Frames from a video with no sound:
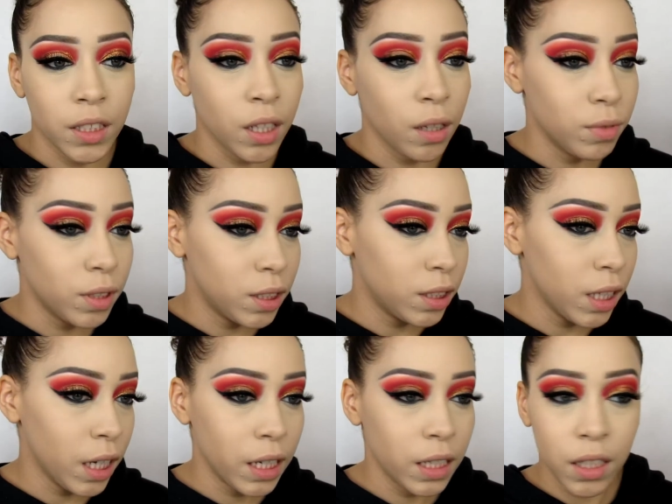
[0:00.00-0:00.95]
so I'm
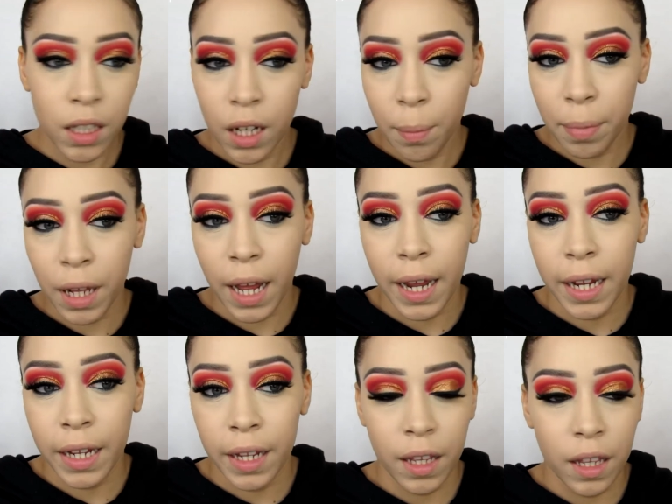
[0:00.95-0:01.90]
done
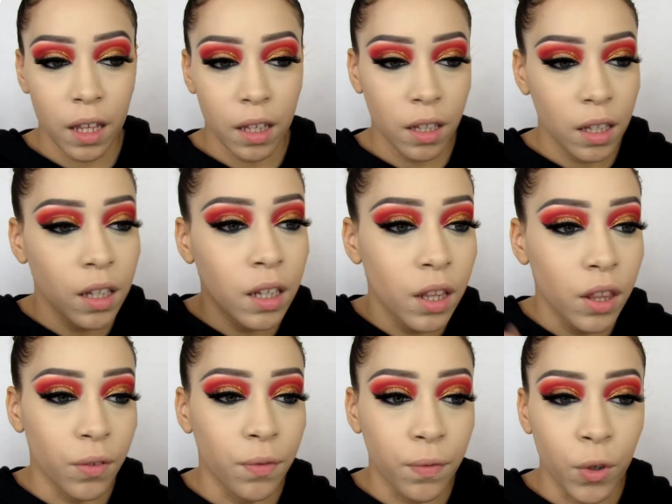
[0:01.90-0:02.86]
applying
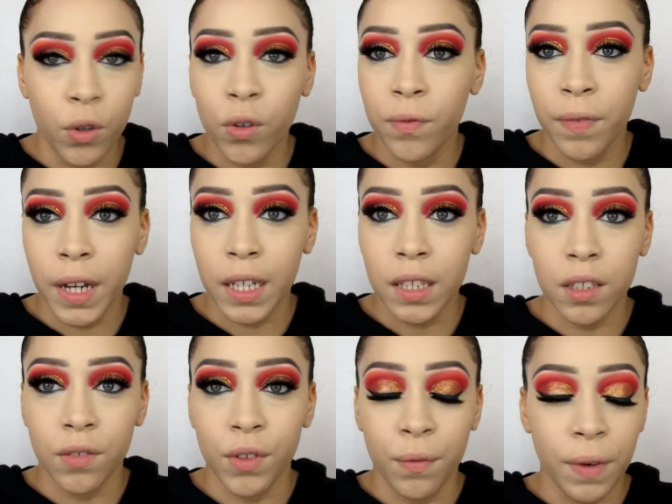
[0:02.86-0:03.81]
the full face
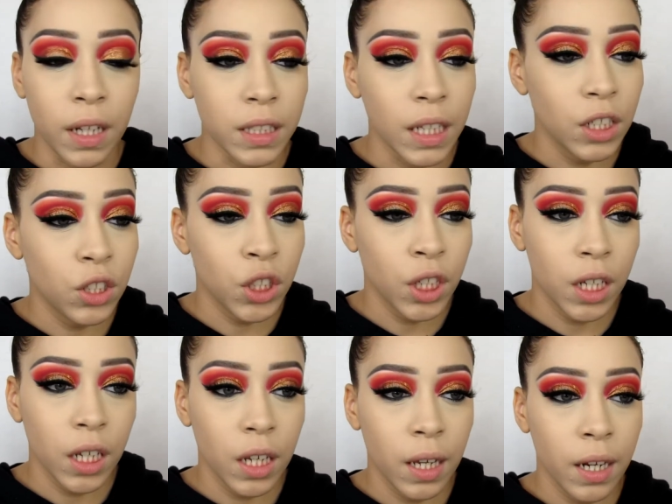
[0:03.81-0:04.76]
of the
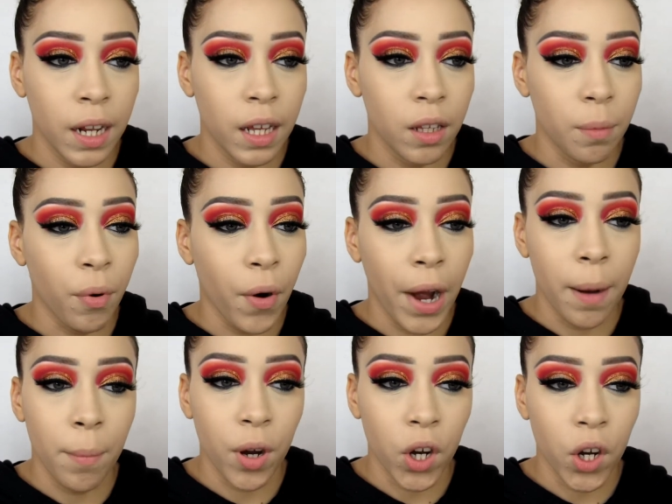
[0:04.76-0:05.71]
foundation and the
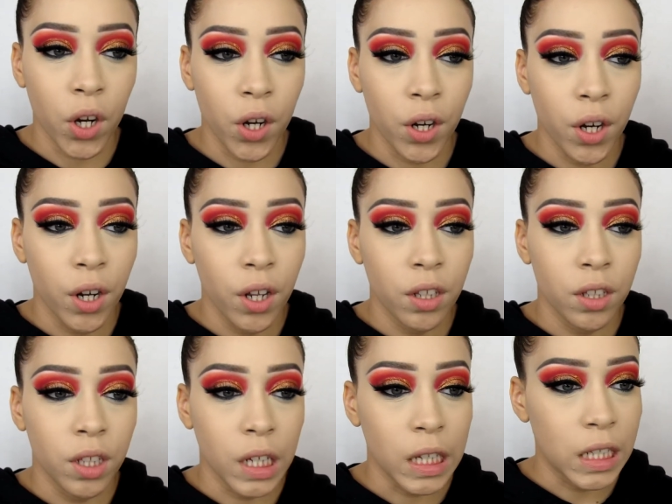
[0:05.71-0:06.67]
primer,
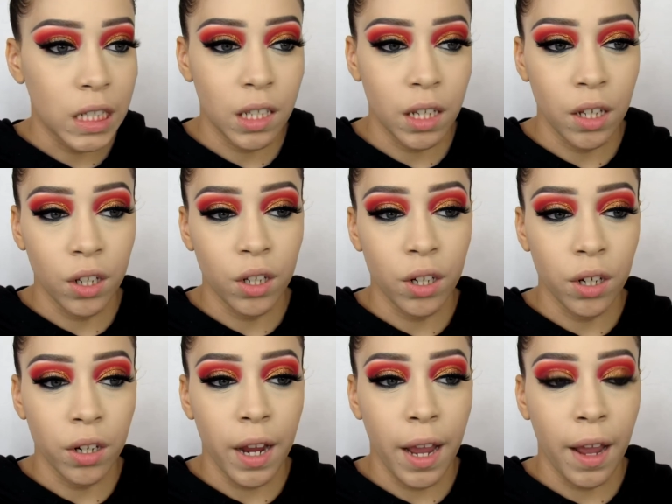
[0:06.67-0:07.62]
the
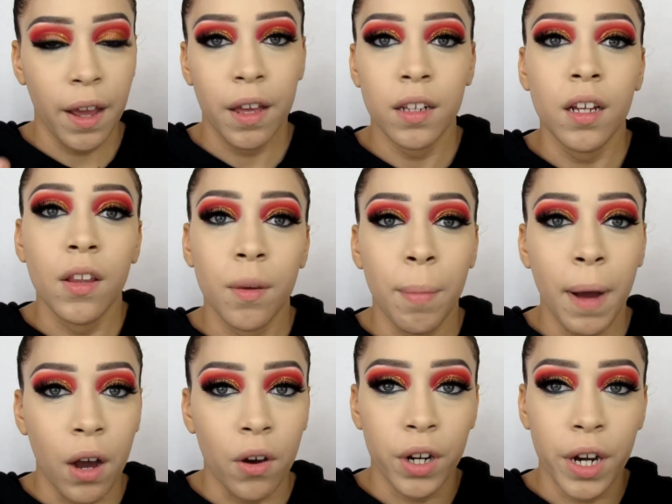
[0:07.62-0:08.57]
concealer and the
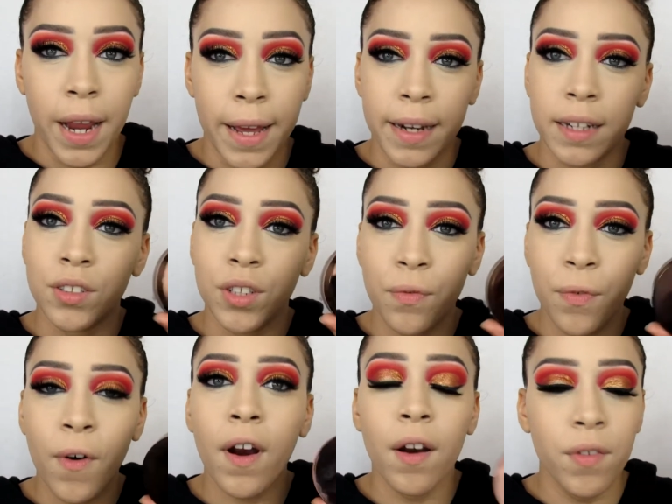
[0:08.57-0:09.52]
powder. And so
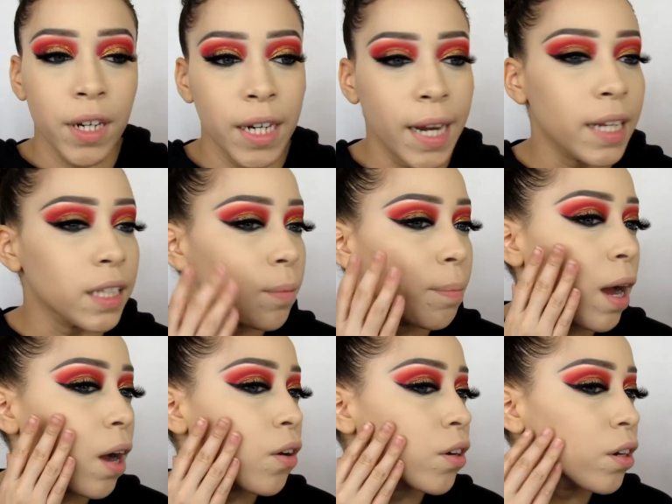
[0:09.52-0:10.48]
far I really like the
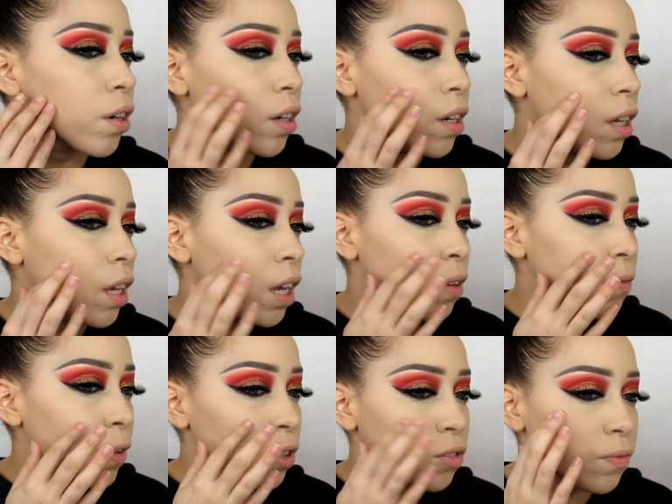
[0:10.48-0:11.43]
powder. It
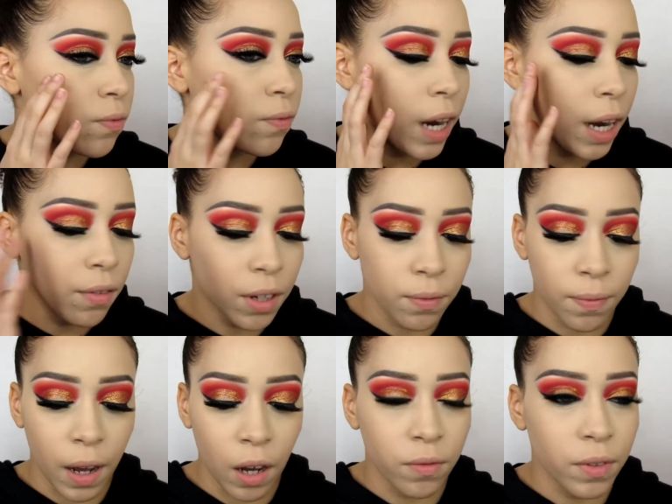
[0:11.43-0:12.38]
feels very
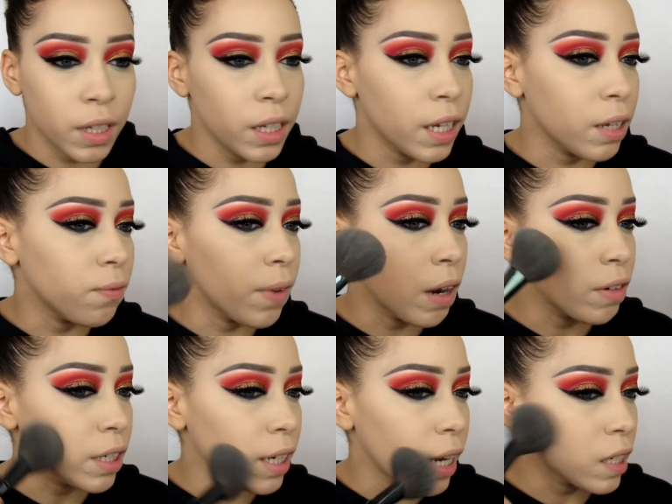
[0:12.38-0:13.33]
velvety and
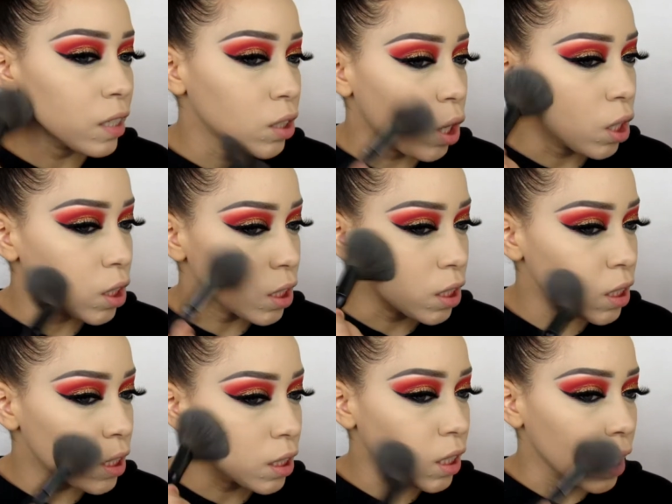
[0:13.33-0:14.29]
very nice on the
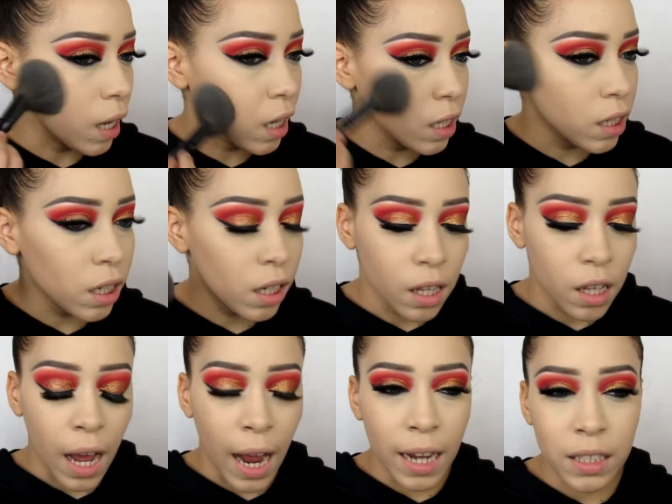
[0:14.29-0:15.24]
skin.
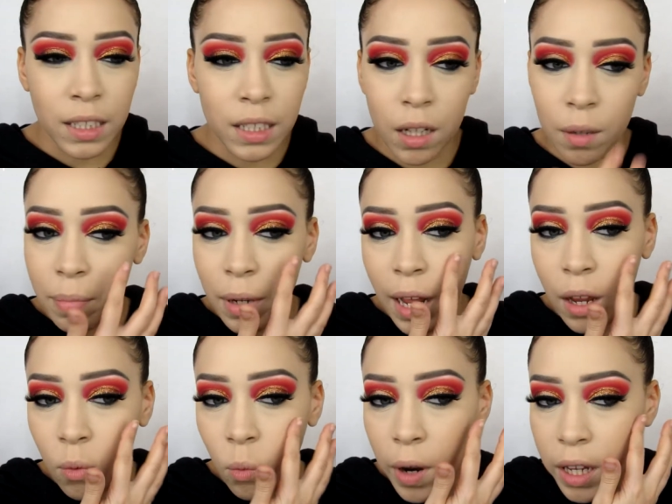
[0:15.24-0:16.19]
I didn't apply
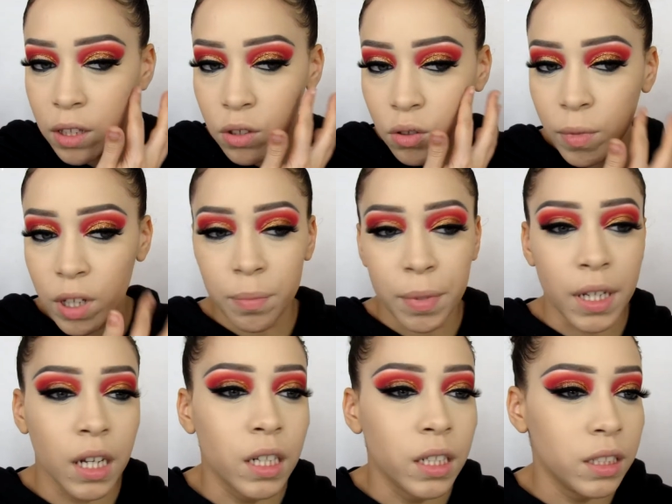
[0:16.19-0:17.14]
way too much
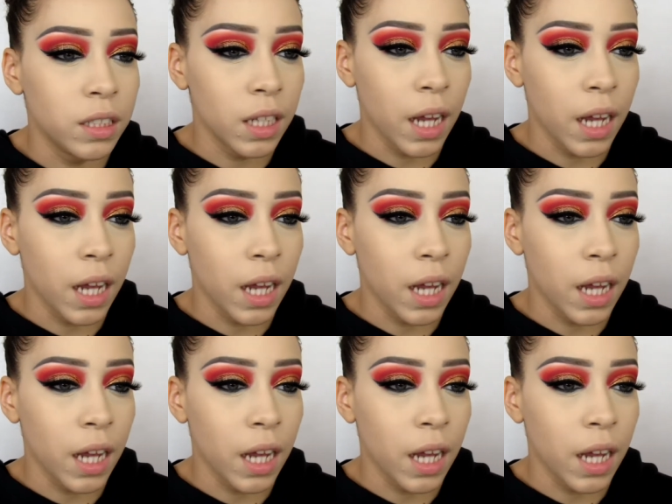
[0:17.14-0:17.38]
because